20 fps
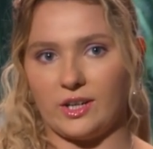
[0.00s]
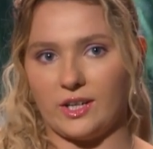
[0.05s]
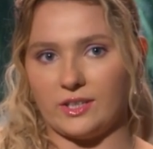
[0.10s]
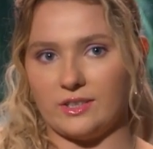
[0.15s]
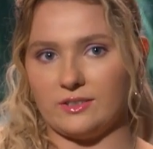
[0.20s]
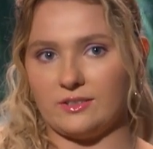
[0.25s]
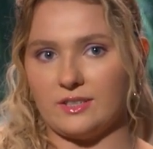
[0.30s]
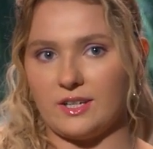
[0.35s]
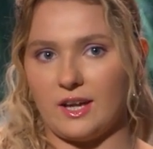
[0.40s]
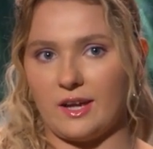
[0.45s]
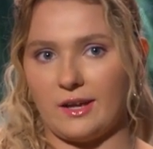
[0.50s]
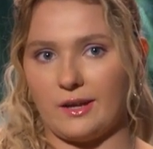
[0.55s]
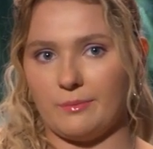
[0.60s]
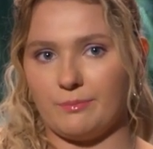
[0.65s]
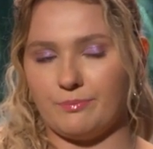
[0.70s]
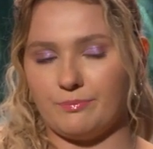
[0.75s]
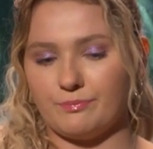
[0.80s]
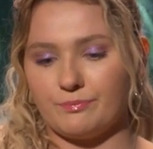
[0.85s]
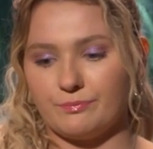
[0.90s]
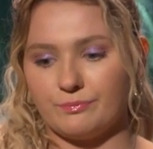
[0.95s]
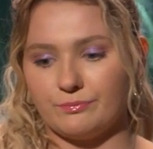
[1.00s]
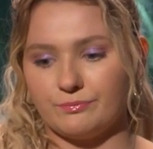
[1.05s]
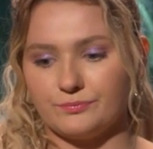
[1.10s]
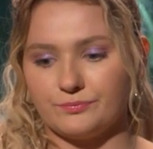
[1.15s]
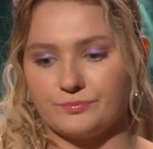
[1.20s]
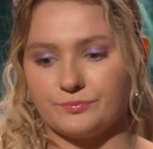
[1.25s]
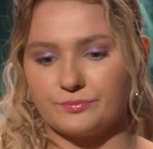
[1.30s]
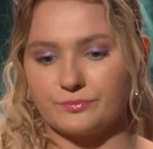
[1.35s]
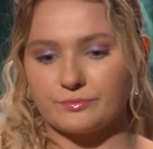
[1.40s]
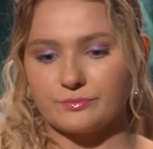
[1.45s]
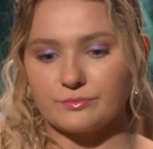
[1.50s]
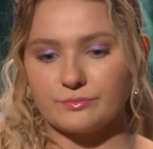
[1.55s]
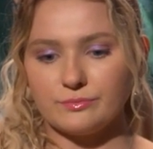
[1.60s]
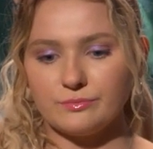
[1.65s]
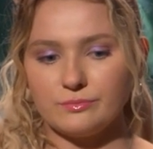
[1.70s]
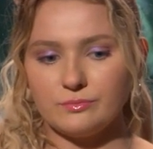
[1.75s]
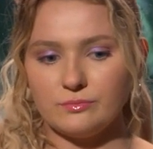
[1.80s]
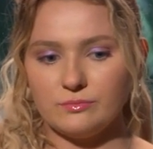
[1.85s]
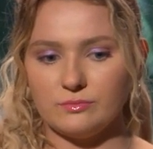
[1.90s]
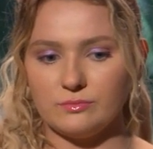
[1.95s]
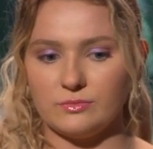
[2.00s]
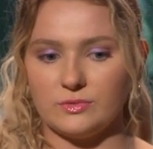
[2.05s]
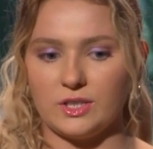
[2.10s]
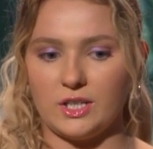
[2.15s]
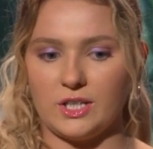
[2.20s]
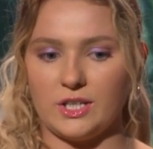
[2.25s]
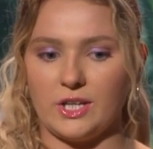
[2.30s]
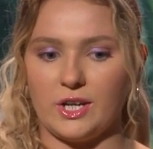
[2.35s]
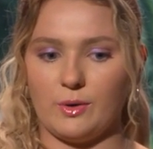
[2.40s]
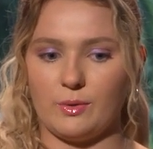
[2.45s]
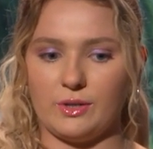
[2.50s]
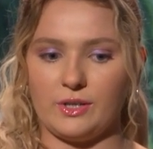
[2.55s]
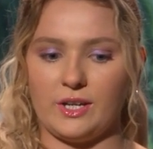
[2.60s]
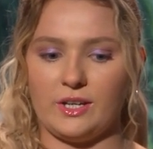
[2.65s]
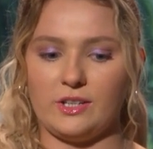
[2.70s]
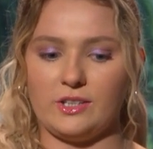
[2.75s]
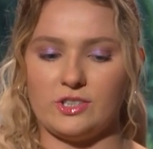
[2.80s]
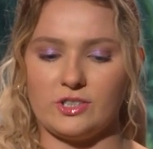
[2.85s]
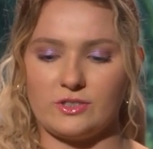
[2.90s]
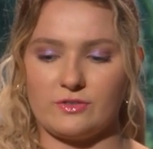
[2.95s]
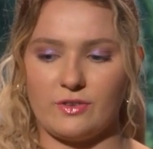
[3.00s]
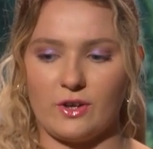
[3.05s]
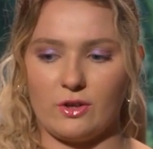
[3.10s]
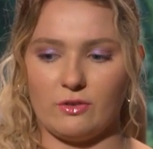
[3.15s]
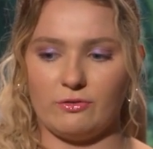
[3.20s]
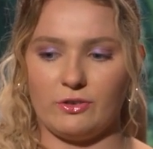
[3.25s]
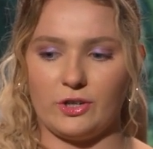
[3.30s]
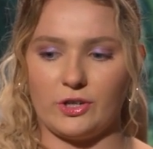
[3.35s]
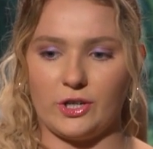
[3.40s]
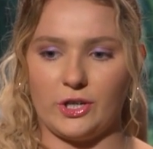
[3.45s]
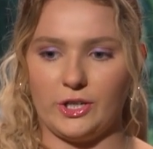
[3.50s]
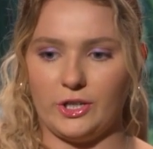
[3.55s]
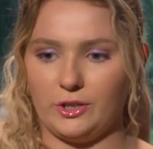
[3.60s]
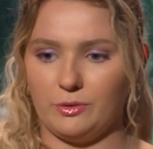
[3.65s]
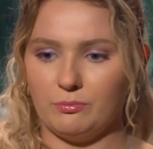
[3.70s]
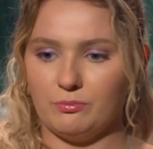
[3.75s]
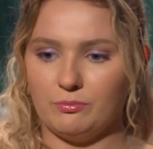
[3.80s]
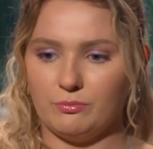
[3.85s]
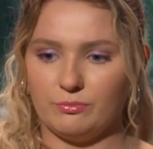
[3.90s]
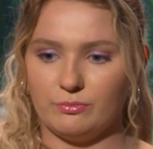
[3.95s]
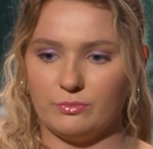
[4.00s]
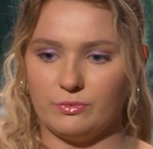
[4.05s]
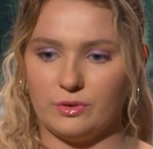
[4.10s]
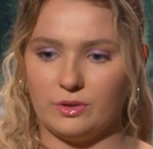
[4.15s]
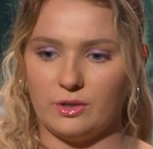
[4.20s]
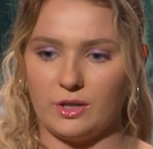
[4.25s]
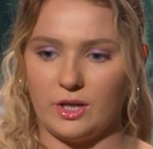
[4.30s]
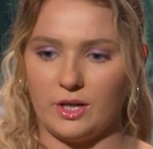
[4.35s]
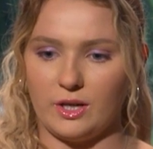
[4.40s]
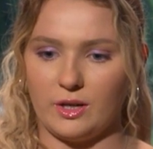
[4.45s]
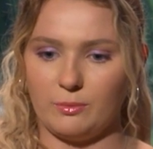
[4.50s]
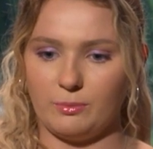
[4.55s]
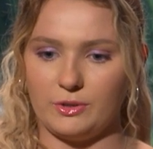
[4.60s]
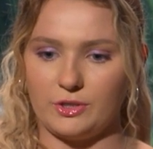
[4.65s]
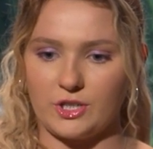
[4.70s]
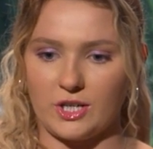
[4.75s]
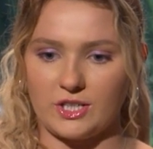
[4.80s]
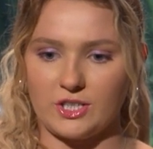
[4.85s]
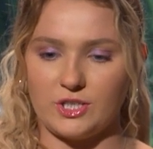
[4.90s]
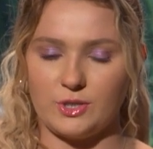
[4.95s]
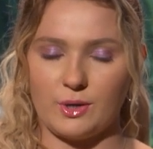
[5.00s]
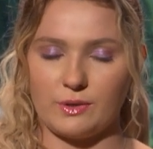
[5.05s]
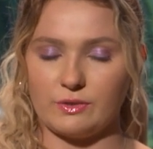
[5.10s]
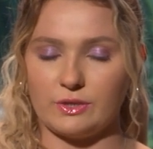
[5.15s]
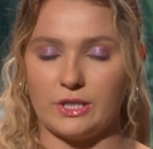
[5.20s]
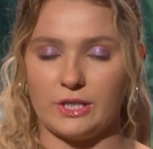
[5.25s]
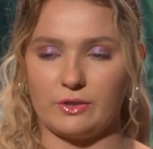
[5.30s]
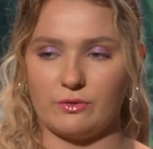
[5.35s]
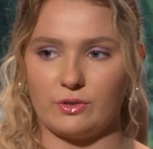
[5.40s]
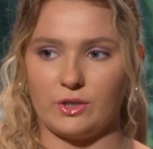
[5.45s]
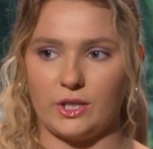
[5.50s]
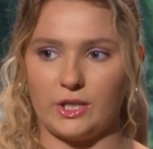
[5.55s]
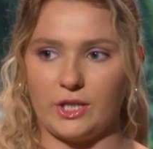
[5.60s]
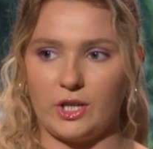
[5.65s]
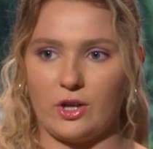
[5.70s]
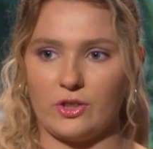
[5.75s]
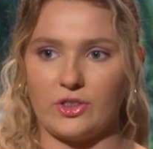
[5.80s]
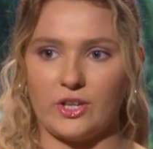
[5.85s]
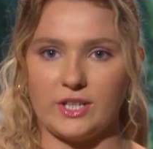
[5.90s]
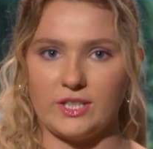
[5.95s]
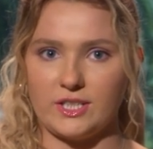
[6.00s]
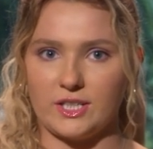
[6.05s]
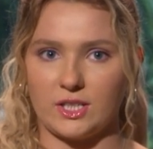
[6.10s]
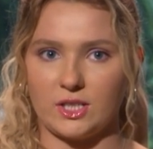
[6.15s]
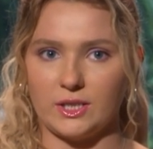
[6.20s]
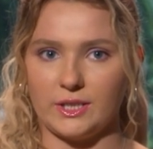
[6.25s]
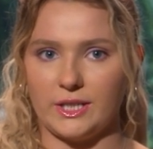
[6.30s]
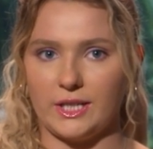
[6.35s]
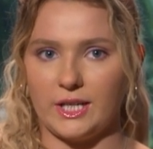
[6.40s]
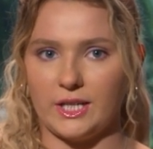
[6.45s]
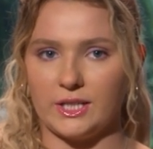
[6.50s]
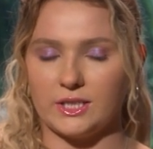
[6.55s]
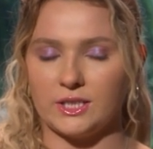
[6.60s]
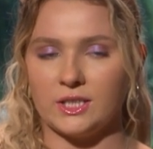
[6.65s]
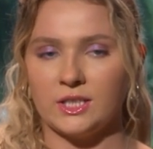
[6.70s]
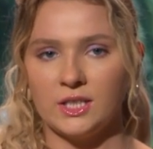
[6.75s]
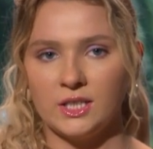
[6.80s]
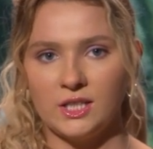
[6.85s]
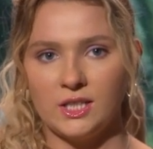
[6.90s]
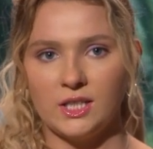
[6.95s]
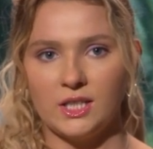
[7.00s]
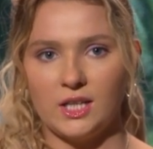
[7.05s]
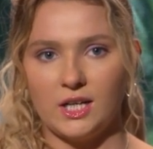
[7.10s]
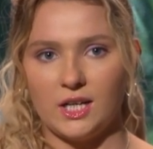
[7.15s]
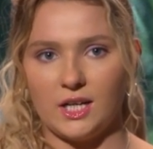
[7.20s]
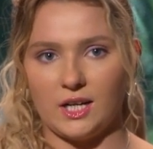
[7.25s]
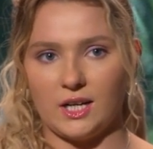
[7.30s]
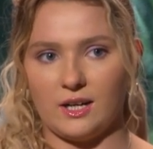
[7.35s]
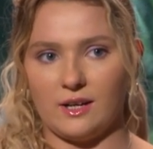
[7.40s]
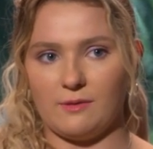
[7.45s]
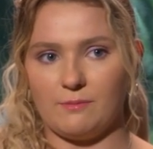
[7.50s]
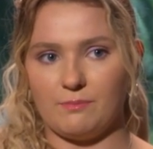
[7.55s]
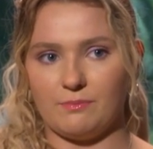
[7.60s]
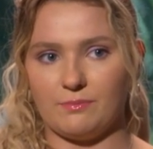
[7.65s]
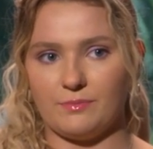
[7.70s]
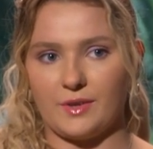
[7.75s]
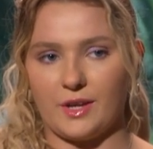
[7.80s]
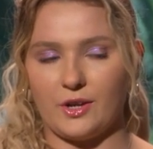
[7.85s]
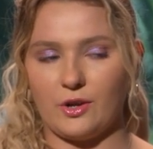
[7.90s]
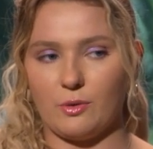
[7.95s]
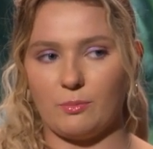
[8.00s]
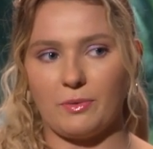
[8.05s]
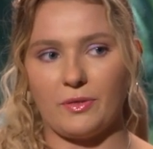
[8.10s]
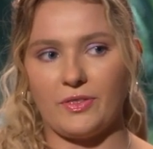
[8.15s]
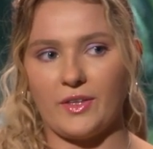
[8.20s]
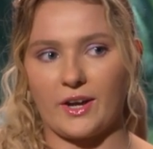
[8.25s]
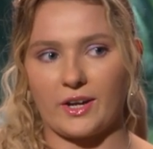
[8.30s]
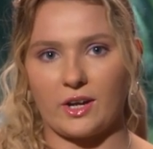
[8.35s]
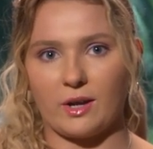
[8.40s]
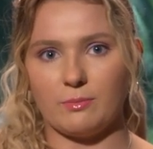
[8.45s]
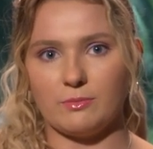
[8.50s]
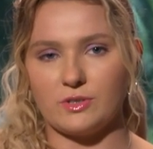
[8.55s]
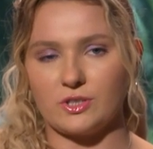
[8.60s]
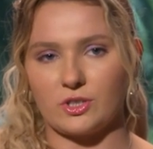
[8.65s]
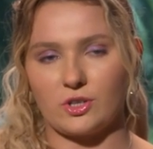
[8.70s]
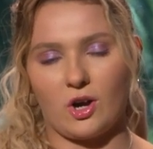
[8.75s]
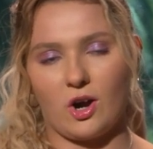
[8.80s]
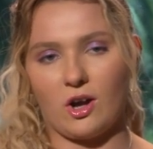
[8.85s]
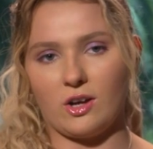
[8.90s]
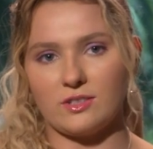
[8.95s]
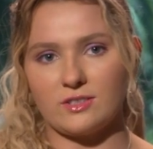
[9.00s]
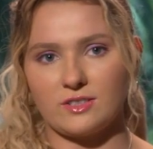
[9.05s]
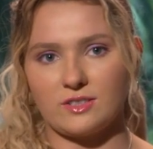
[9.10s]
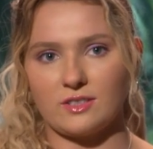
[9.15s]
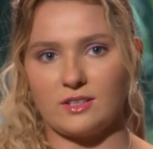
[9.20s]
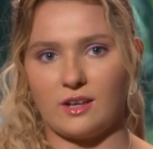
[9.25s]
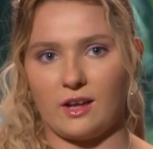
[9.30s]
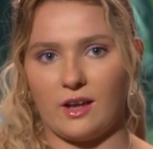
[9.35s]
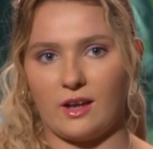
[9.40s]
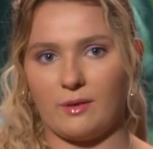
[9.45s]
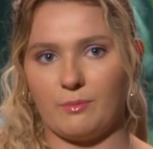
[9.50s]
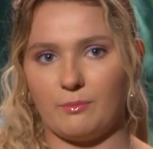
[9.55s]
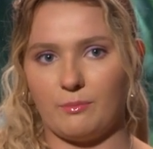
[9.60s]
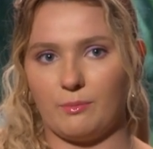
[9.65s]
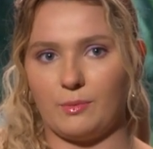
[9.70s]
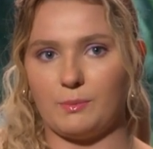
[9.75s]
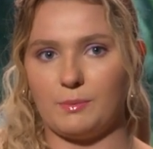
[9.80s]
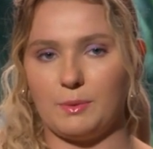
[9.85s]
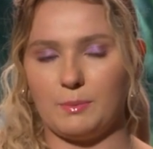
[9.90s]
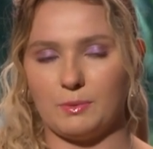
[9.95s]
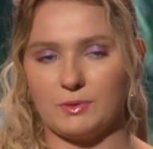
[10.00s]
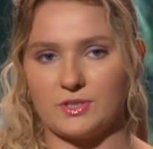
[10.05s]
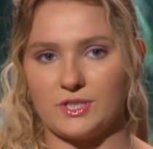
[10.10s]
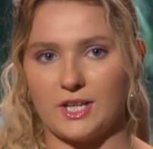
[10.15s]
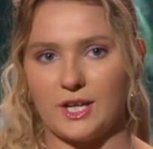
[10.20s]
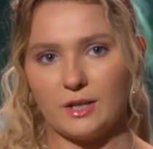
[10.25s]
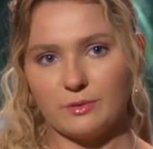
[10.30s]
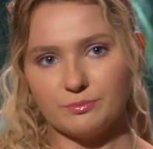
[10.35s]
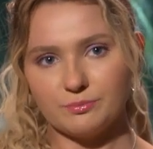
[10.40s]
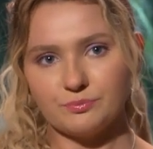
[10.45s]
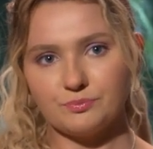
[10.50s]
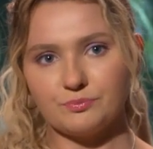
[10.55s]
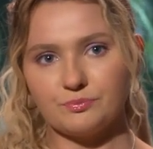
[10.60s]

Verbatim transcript: And, um, you know, it, it, just felt very, uh, we tried to do everything really authentically. And um, I hope that that comes across um, when people see it.